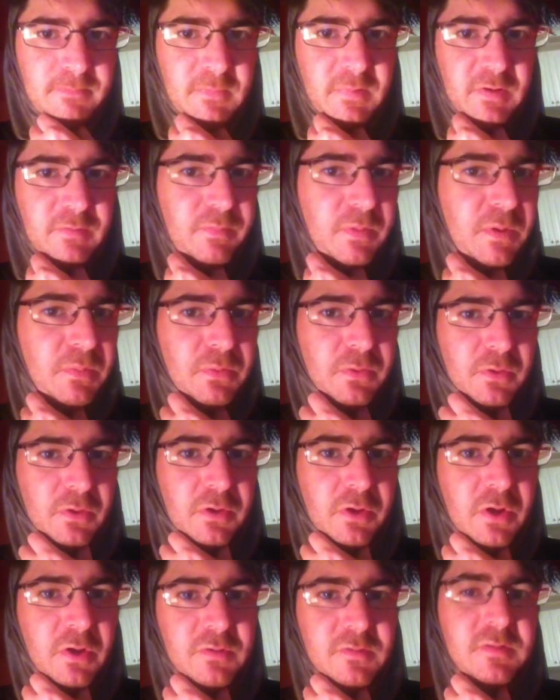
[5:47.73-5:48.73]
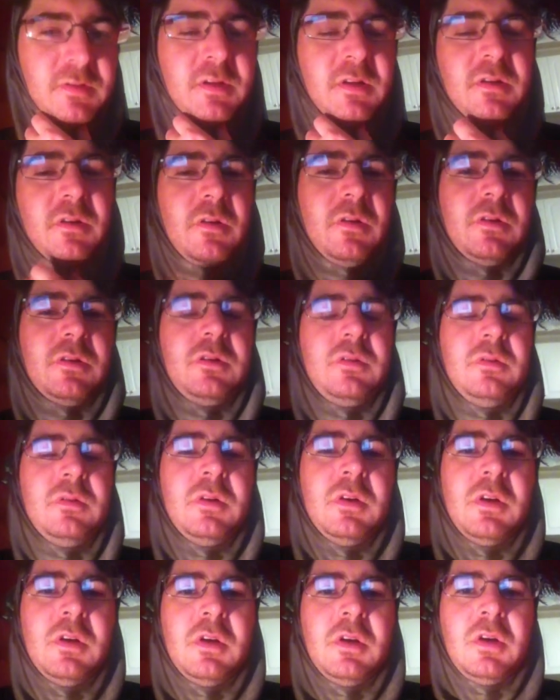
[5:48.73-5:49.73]
if people are closing in on you,
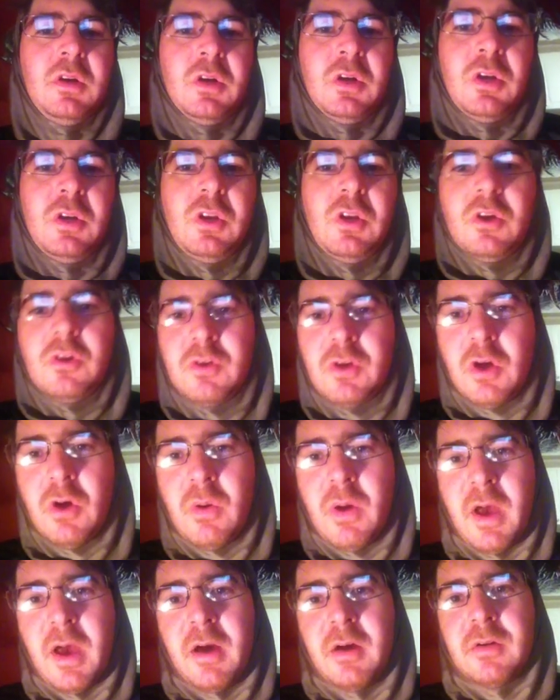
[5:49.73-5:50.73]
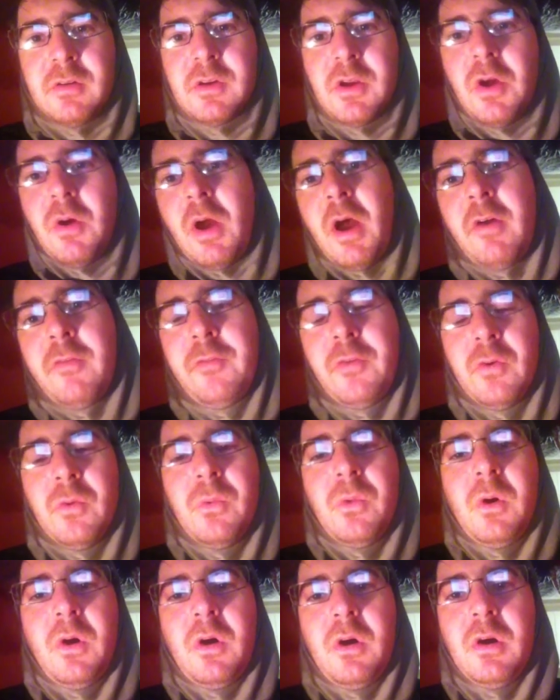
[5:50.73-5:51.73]
you know, go out for a
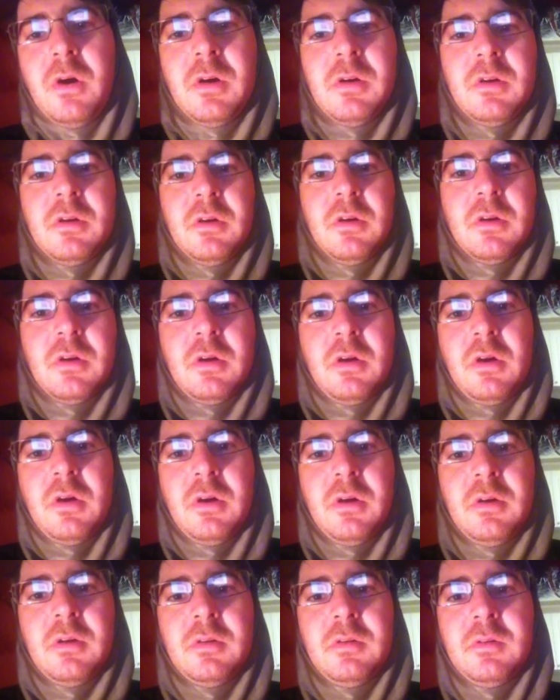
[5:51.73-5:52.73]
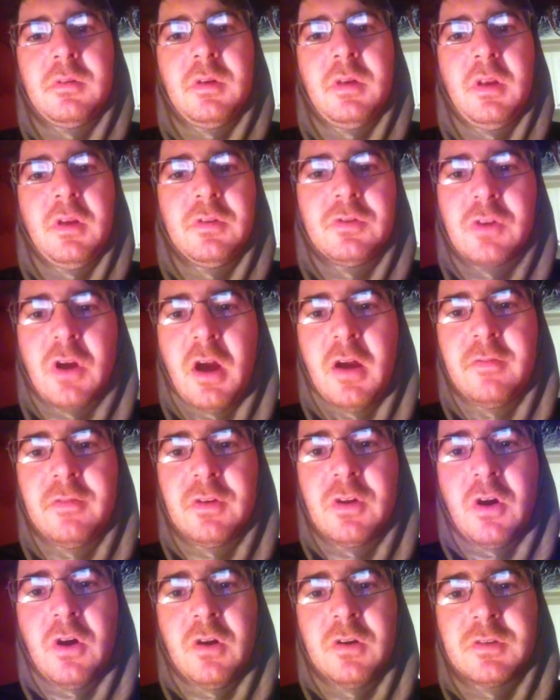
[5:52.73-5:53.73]
walk, or you know, drive
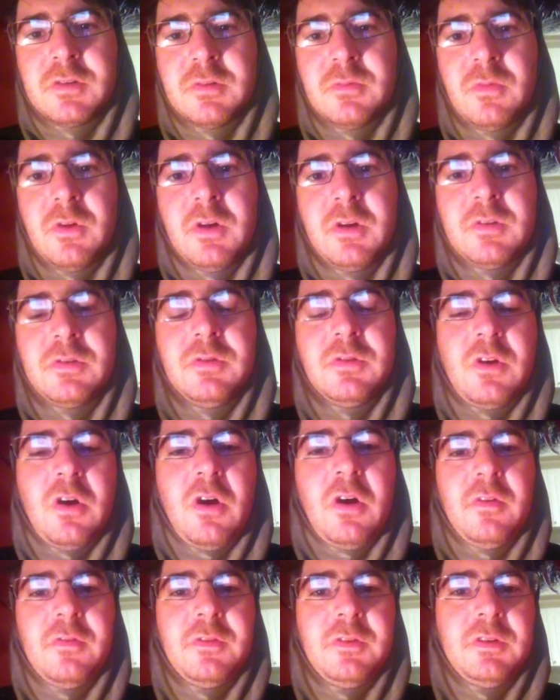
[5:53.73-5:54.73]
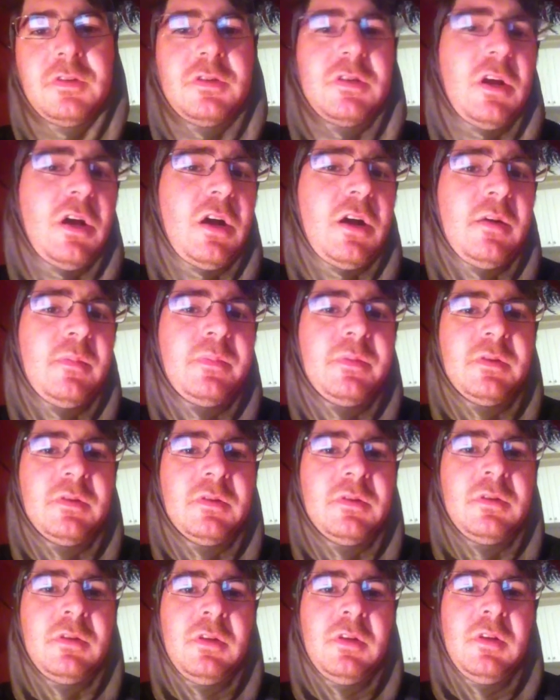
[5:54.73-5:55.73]
your car somewhere to a coffee shop,
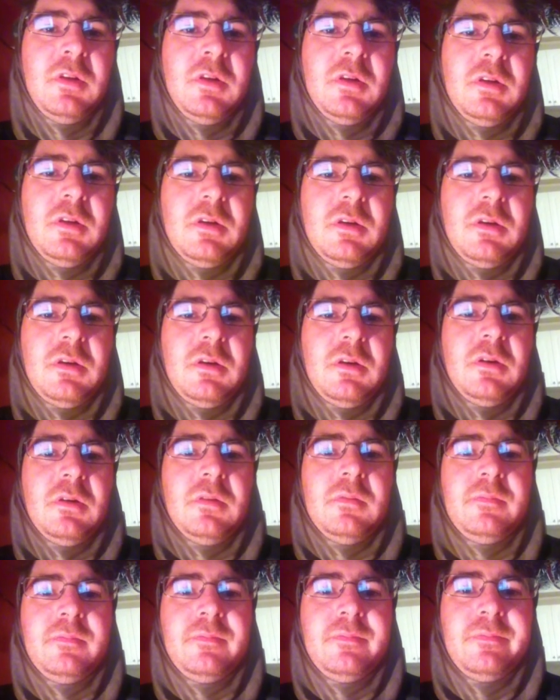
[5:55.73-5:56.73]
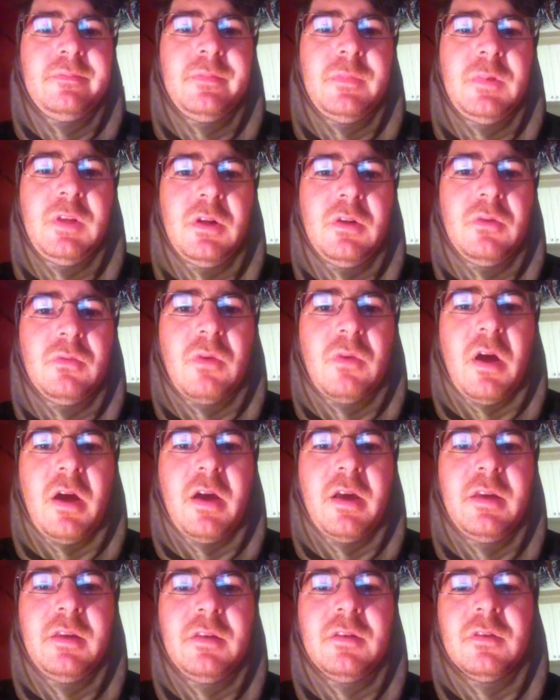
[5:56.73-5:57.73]
and you know,
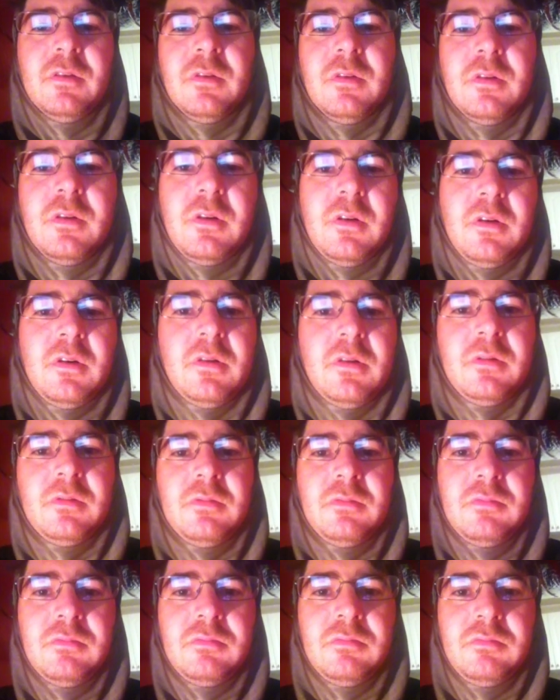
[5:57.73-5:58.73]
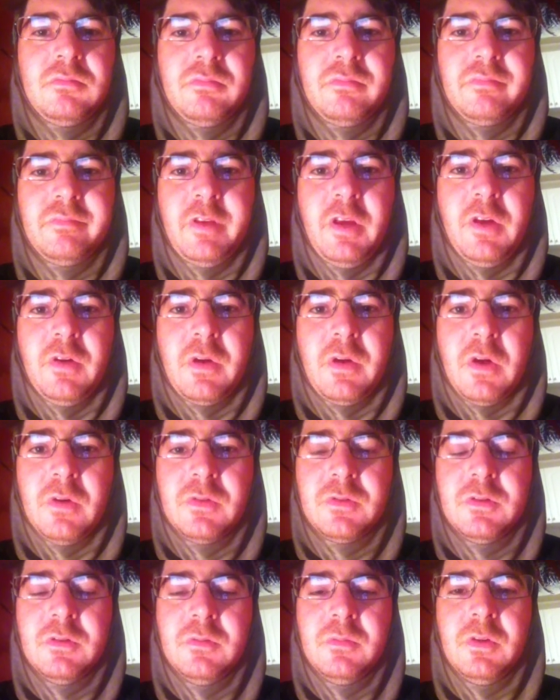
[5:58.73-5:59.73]
write, or you know, go
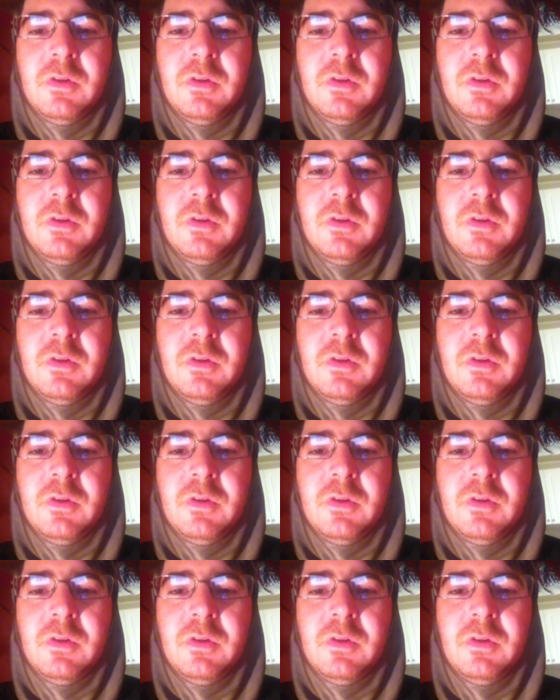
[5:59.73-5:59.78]
to a